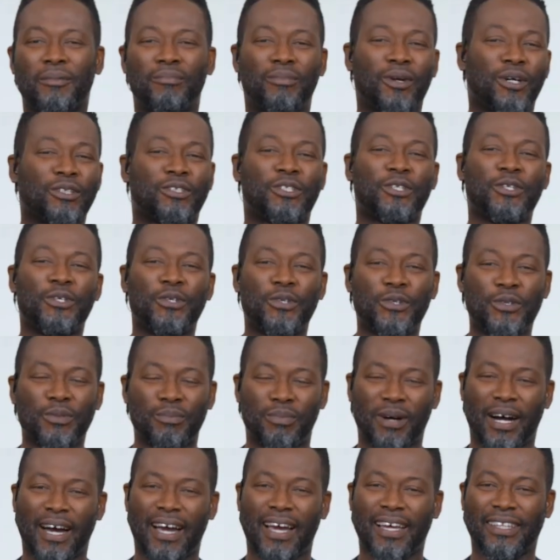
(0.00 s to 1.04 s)
Brought to you
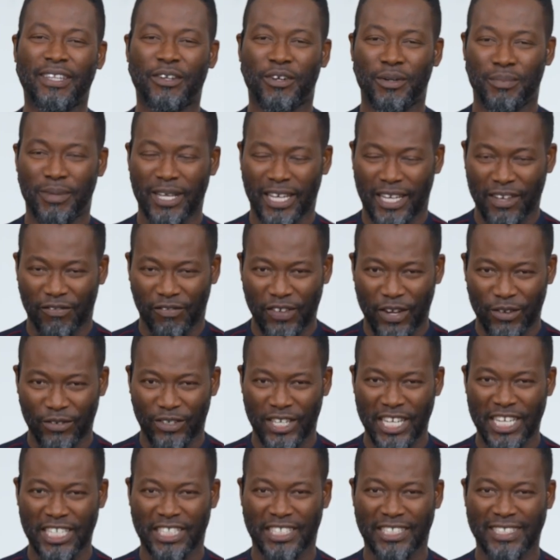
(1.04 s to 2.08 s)
by the Rebecca
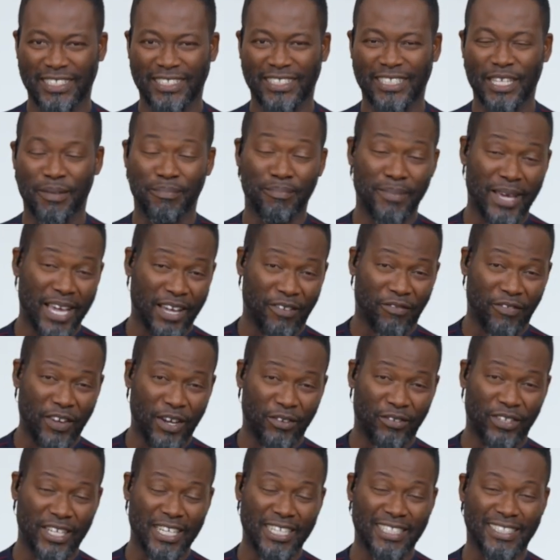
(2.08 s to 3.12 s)
Foundation, the Merck
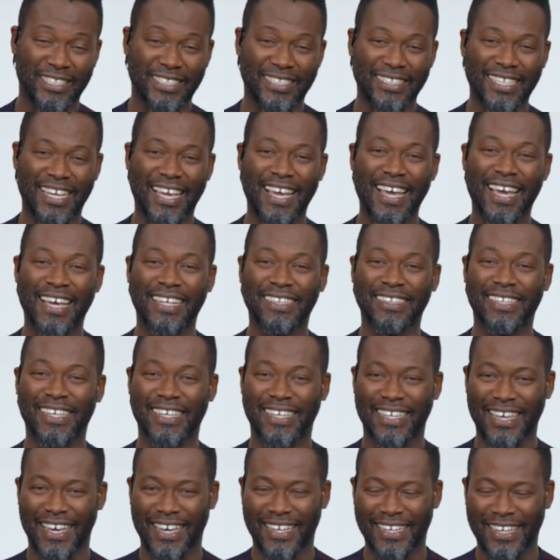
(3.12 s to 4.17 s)
Foundation, and the
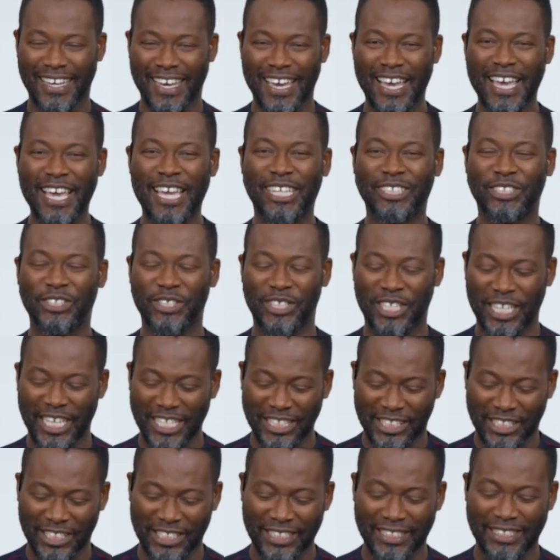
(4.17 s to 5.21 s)
Ghana
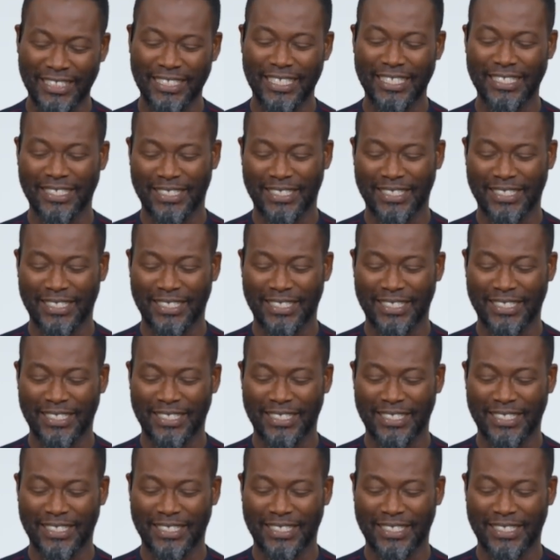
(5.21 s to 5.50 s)
Education